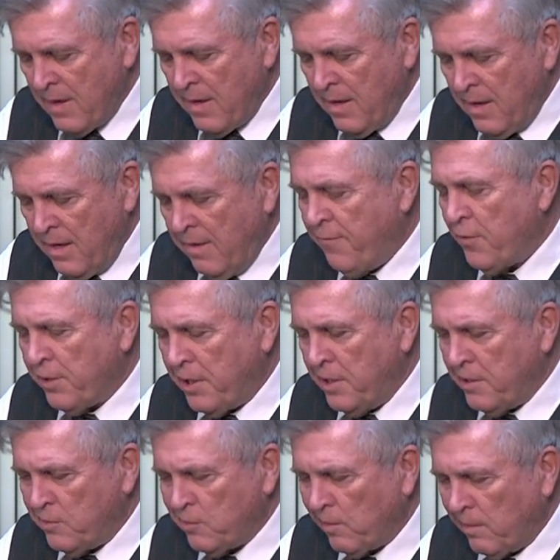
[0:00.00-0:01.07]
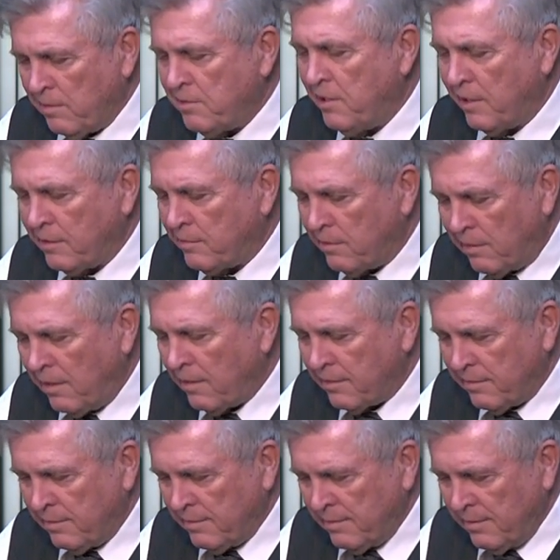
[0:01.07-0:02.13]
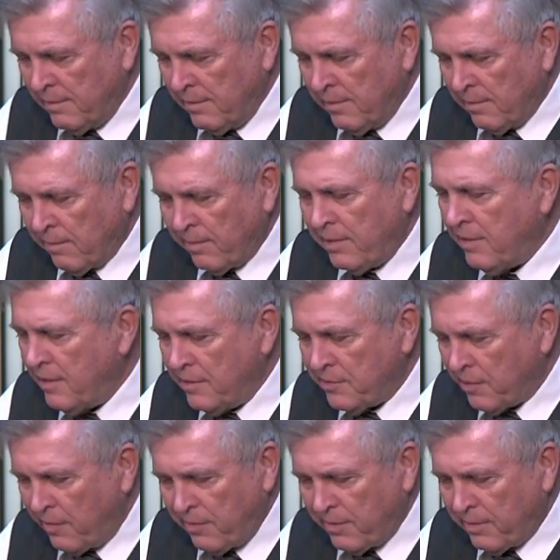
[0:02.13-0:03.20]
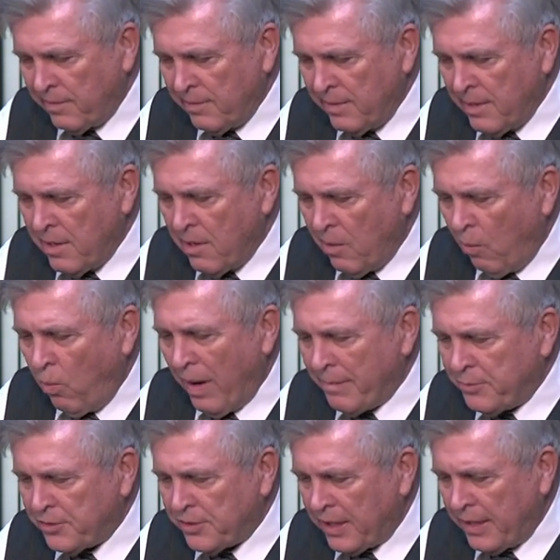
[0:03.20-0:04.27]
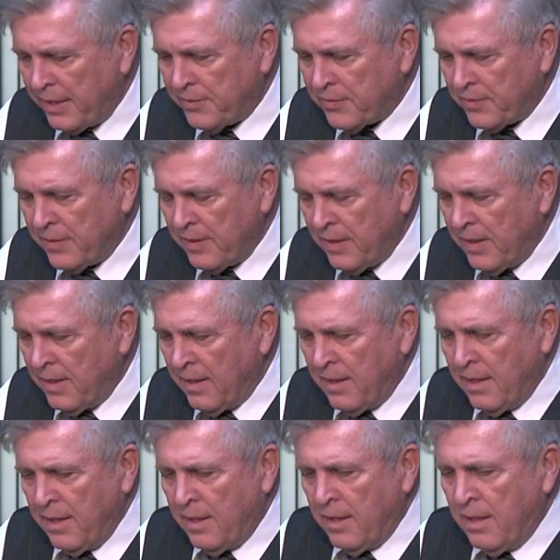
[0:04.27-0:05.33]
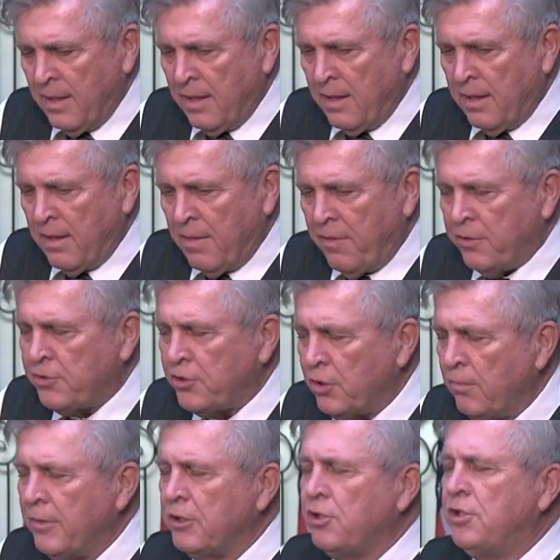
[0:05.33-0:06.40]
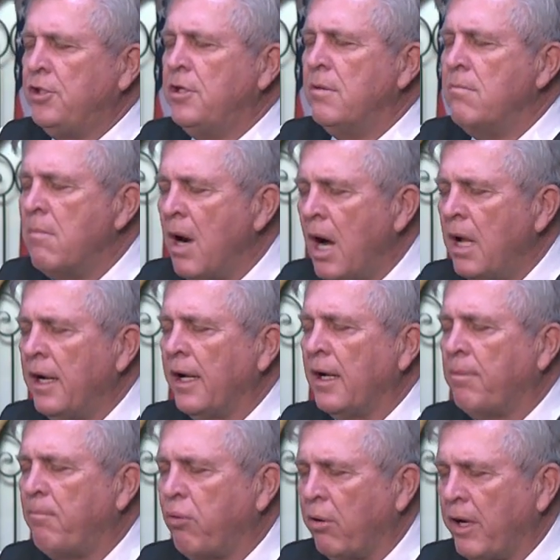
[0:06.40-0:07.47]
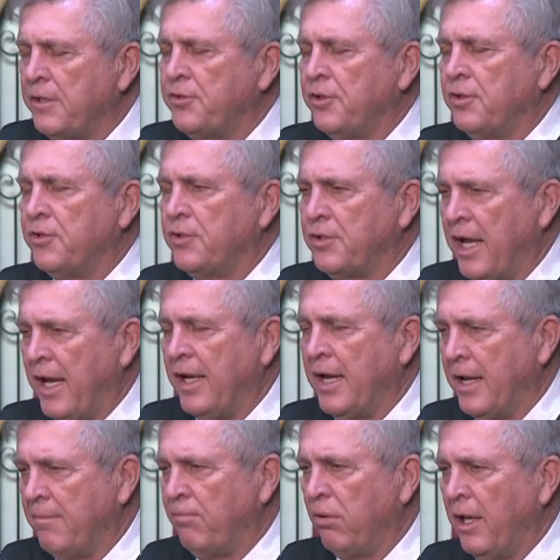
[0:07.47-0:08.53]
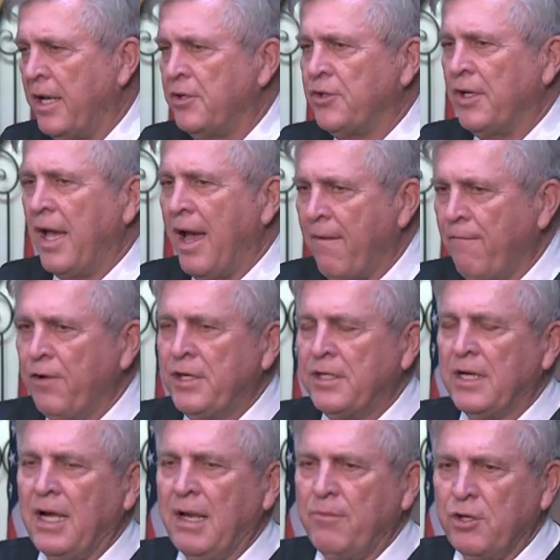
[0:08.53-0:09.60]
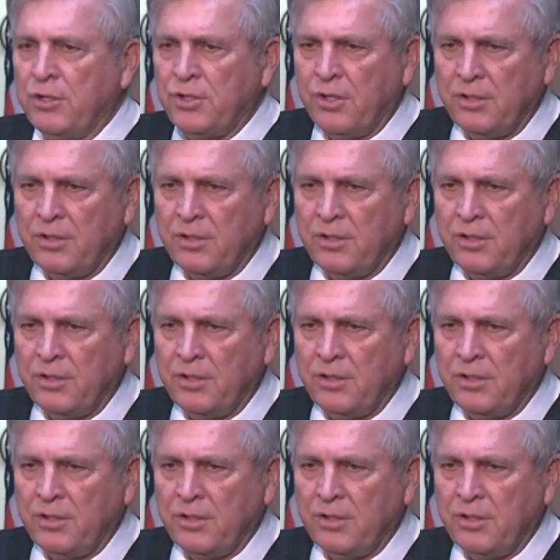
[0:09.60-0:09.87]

if your kids are on TikTok or any of these other websites, there's so much demonic presence taking place every time you turn the